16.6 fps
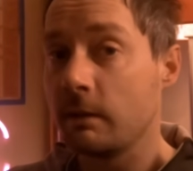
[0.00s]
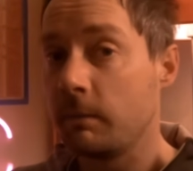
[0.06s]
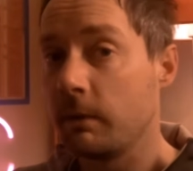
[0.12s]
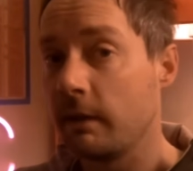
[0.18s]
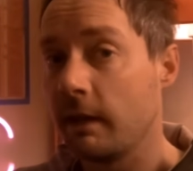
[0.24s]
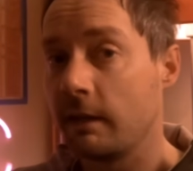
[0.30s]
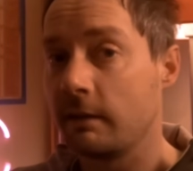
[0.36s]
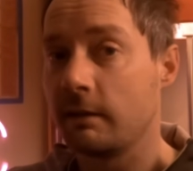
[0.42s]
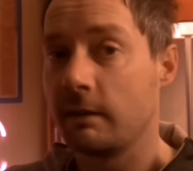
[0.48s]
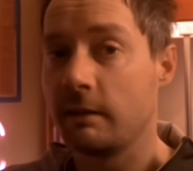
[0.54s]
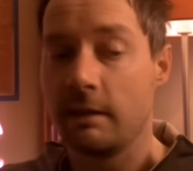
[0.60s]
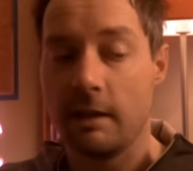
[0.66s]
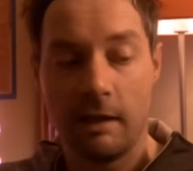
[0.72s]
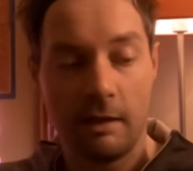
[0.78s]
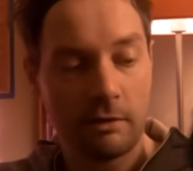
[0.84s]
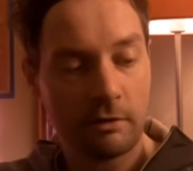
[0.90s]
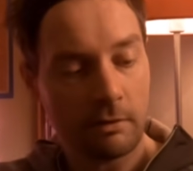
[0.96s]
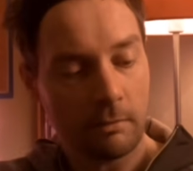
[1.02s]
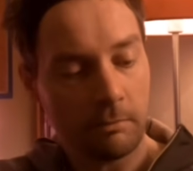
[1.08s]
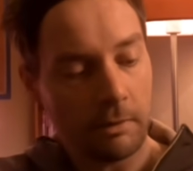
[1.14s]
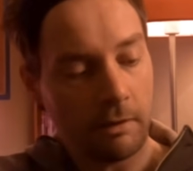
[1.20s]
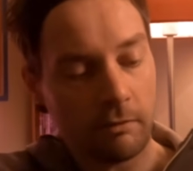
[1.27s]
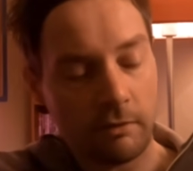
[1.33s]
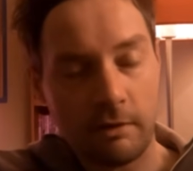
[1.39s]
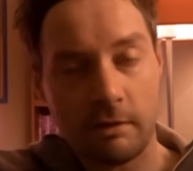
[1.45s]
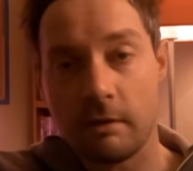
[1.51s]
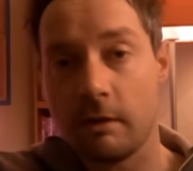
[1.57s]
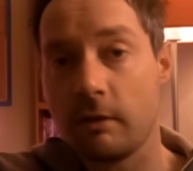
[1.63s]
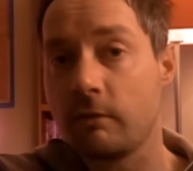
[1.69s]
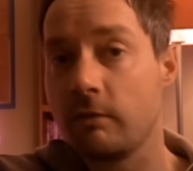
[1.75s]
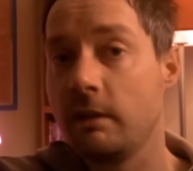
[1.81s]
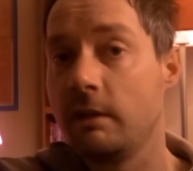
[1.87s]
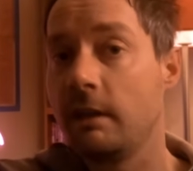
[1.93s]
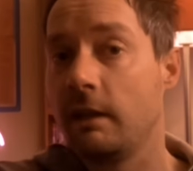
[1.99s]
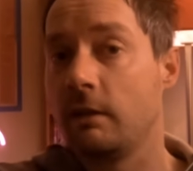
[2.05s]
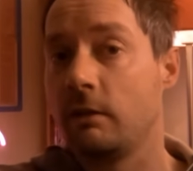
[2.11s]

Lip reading: put that to the test on my recent 3-day